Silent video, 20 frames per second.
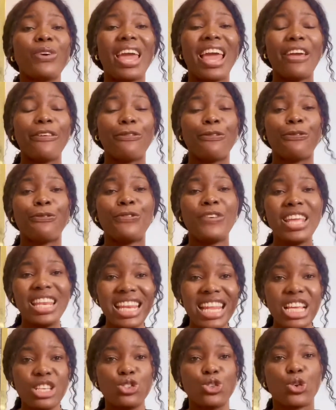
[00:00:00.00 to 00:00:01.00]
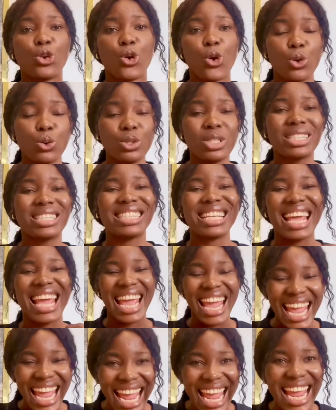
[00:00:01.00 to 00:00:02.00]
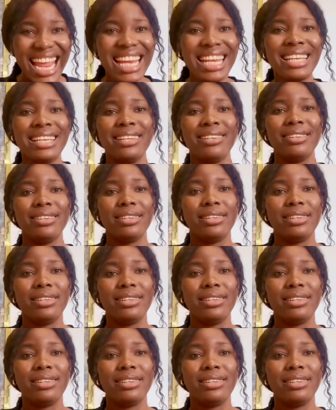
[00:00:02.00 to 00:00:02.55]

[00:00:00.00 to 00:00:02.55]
a finished goods in